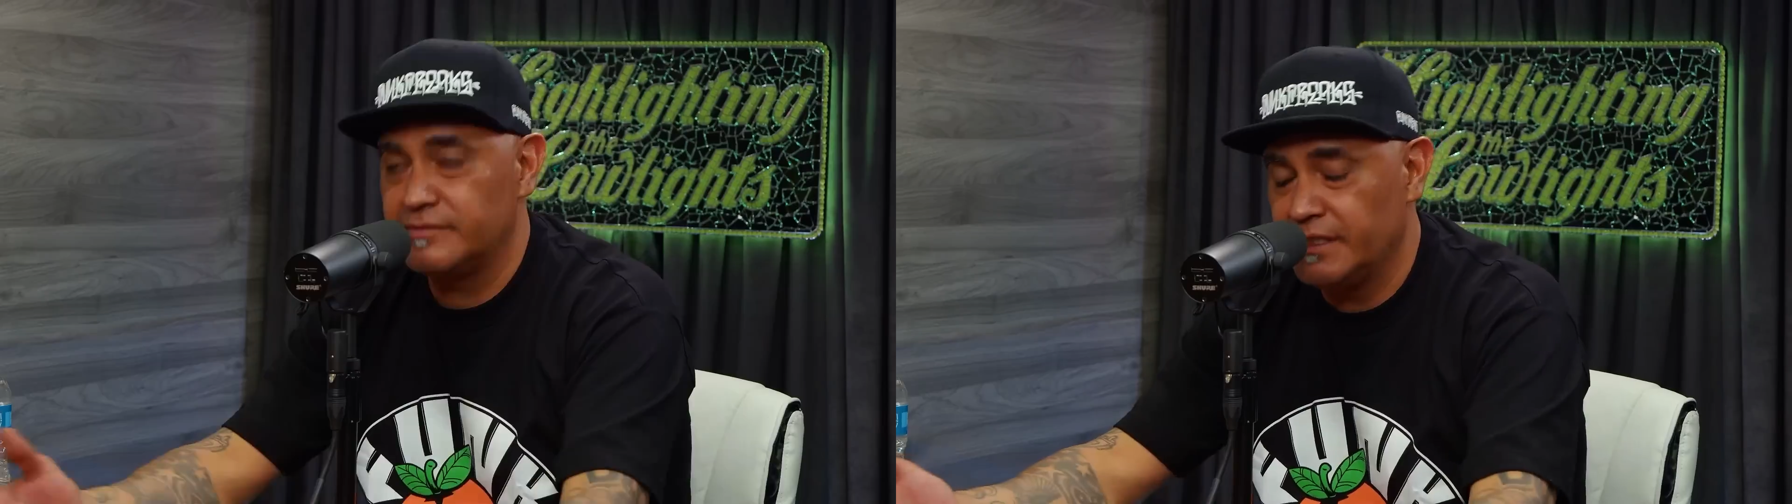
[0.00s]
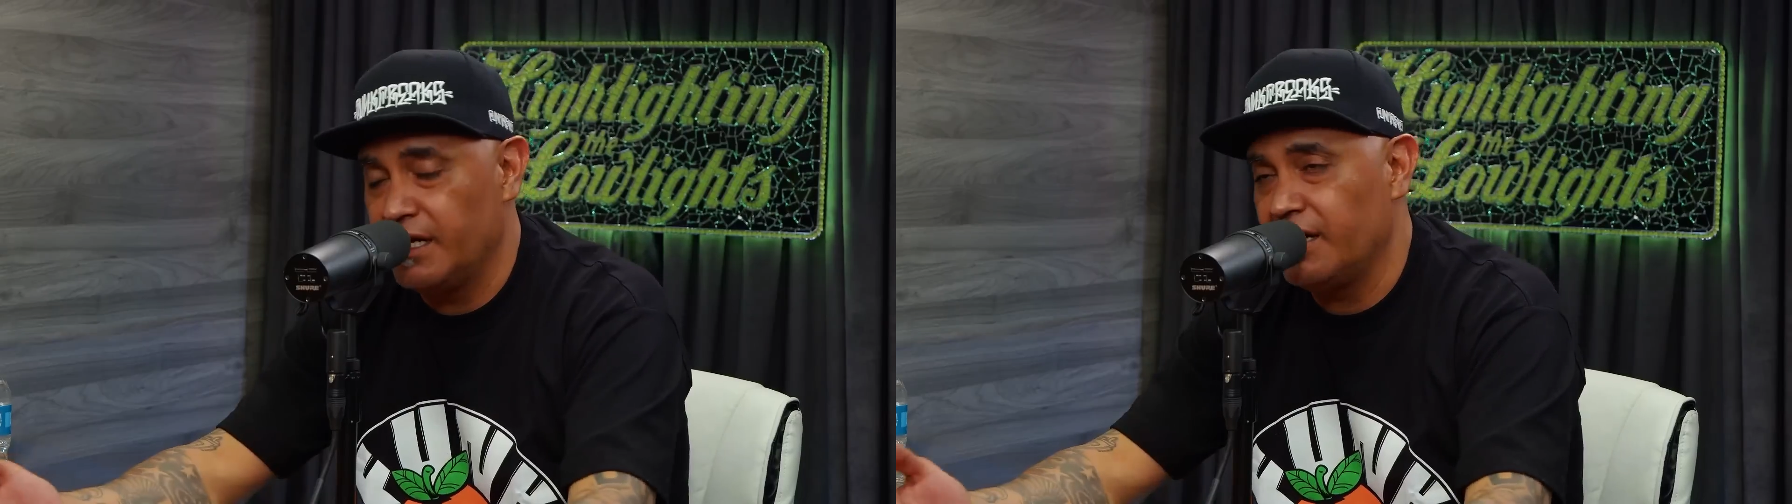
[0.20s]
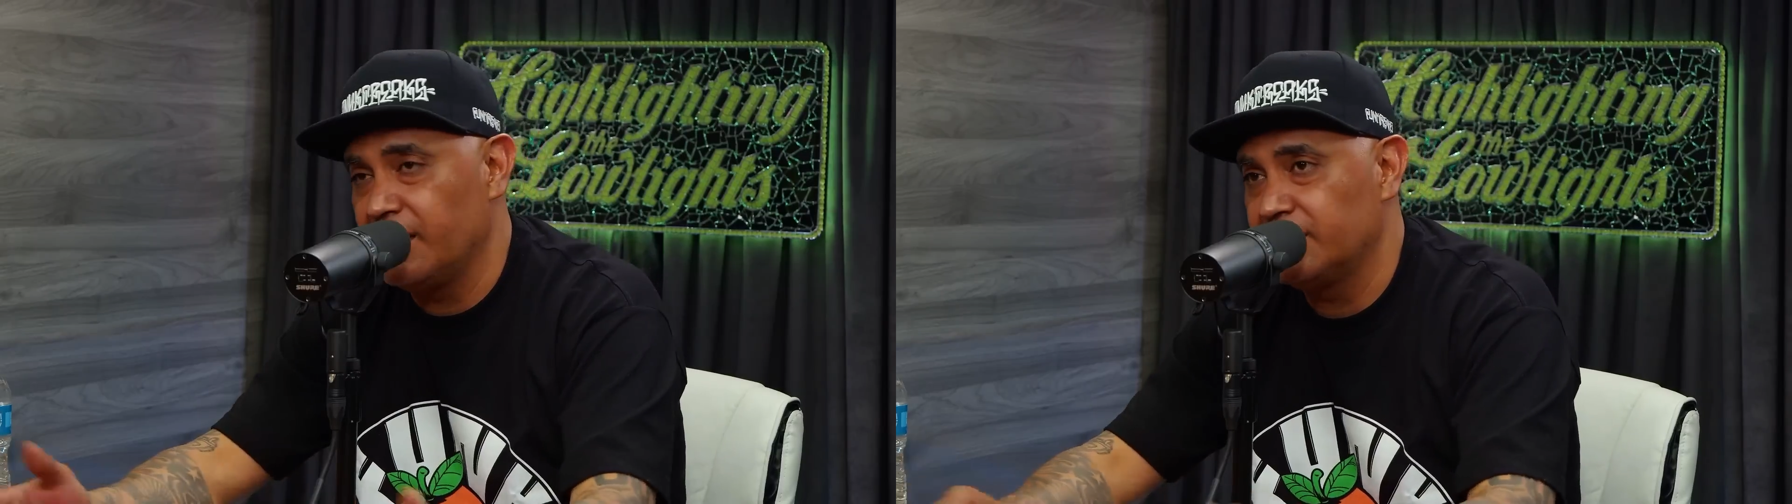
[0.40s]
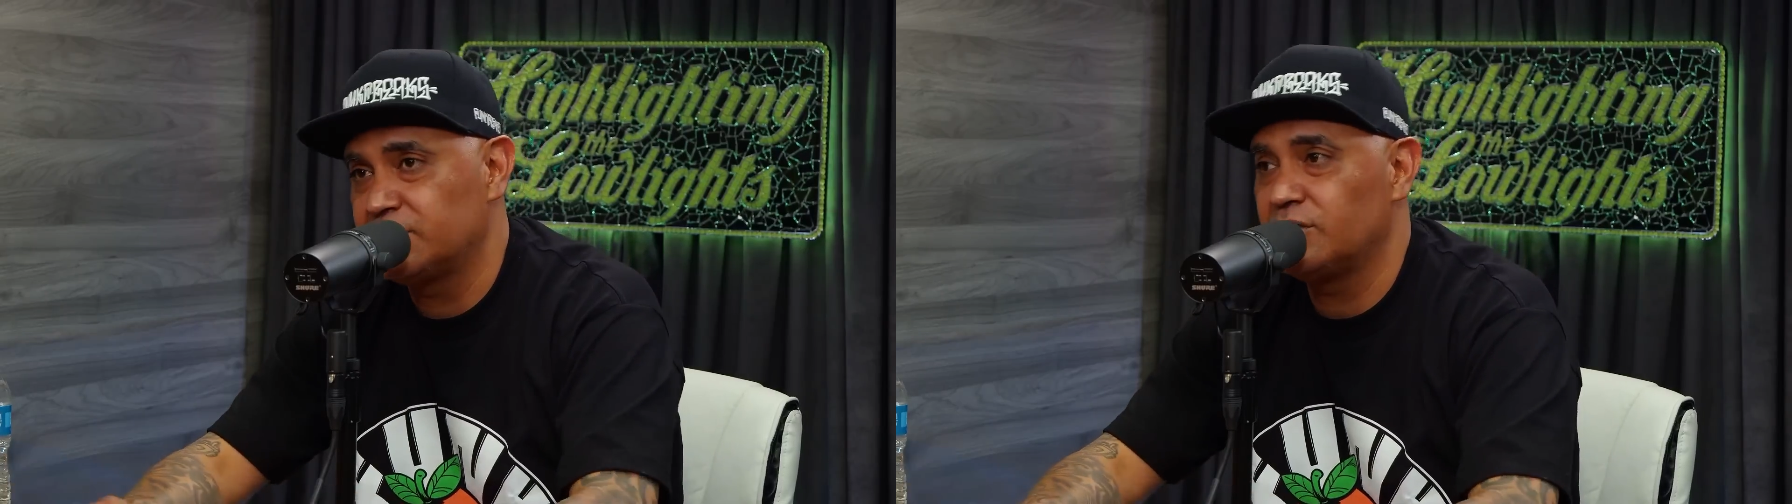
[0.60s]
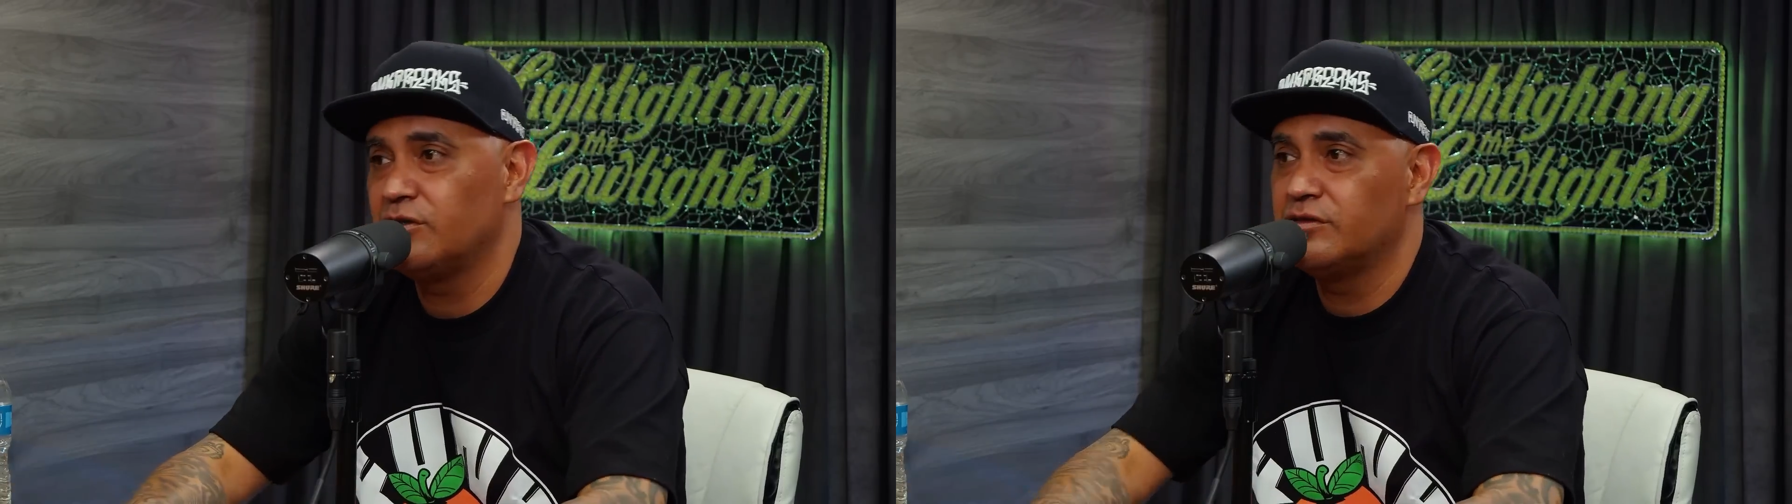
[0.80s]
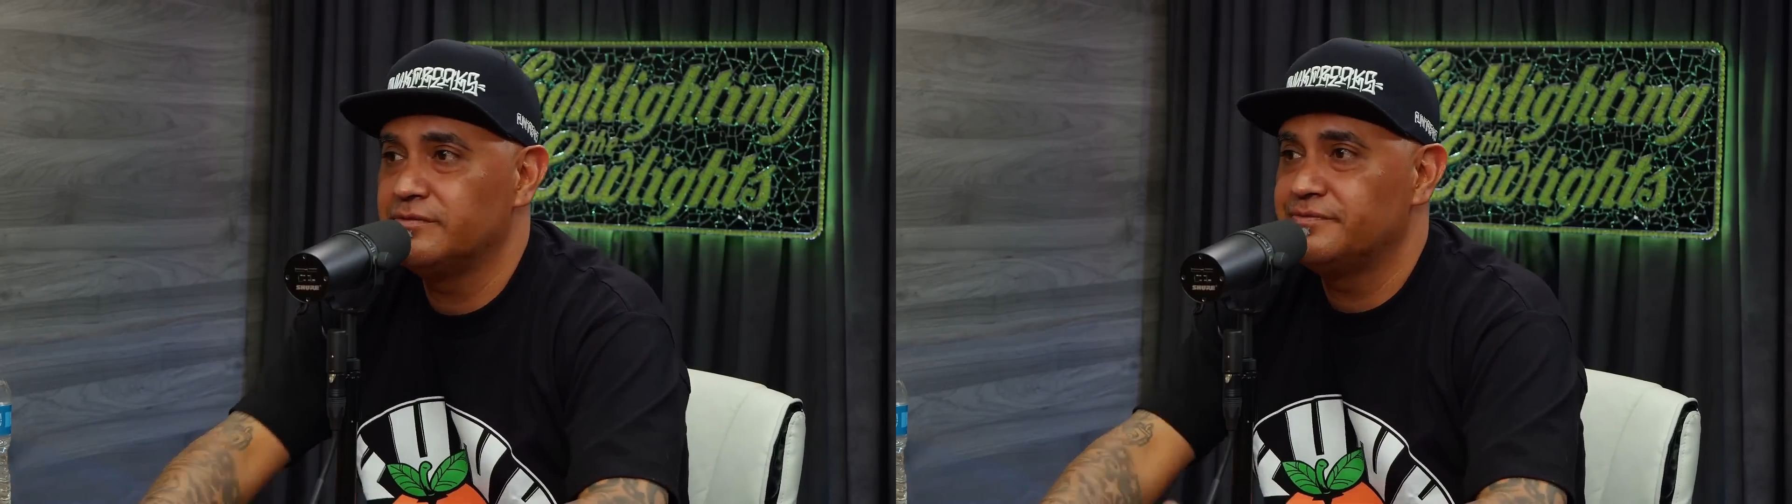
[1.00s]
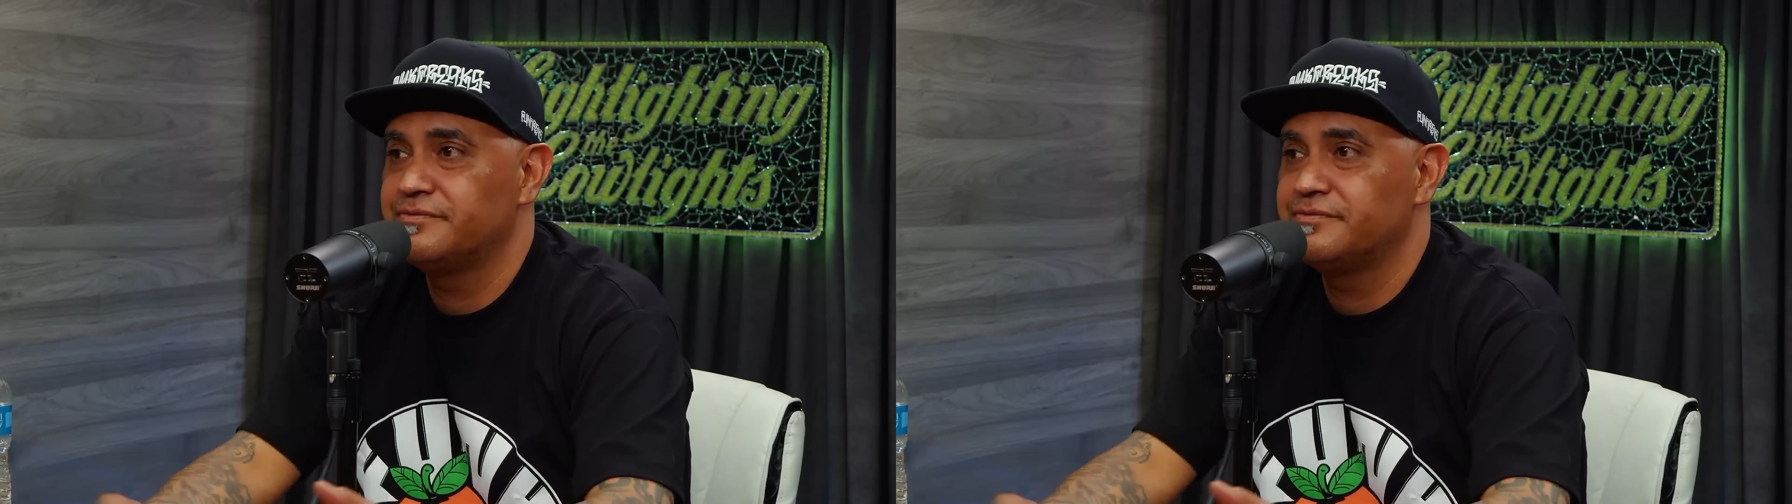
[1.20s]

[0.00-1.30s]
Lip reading: Yeah. So